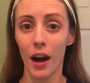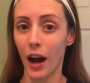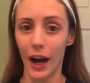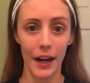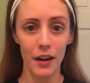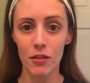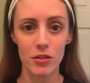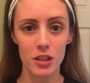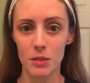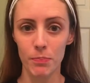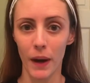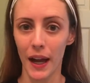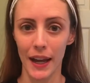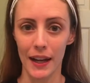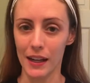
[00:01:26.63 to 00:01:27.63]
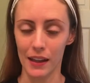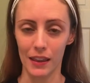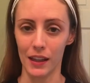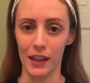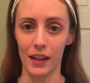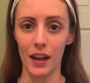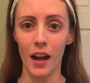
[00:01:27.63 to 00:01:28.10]
I don't just buy
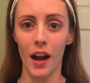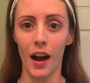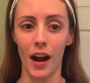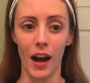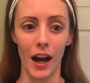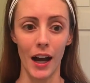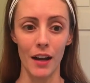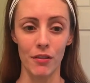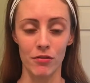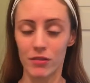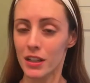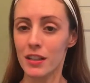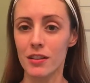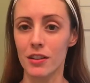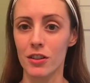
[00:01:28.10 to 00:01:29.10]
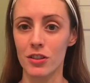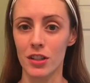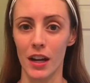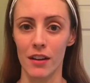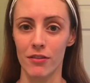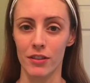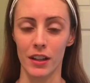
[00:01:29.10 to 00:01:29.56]
anything. I research
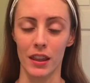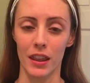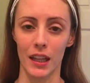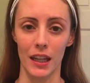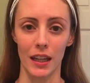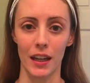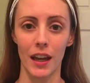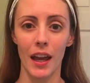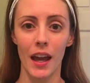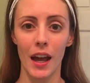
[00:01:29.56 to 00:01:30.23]
everything